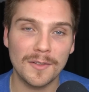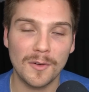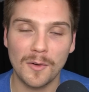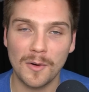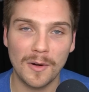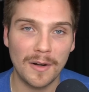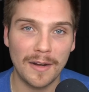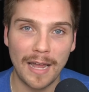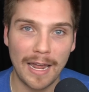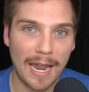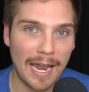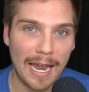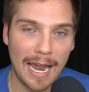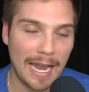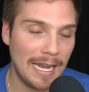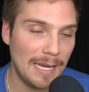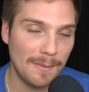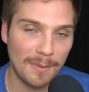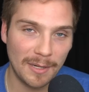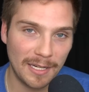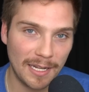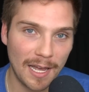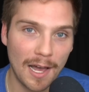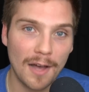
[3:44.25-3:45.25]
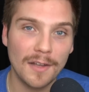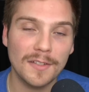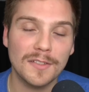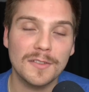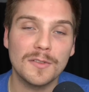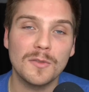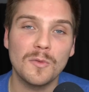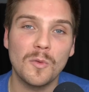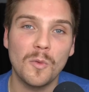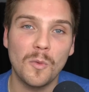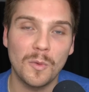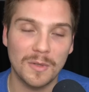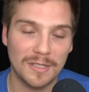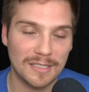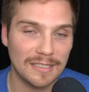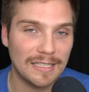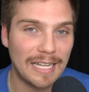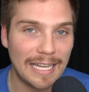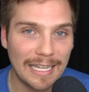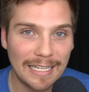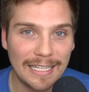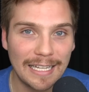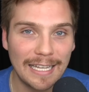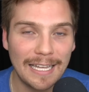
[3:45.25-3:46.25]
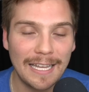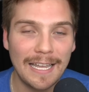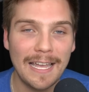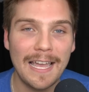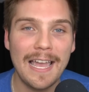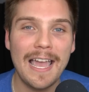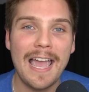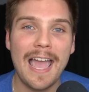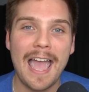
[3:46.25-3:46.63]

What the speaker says: or anybody else was liking,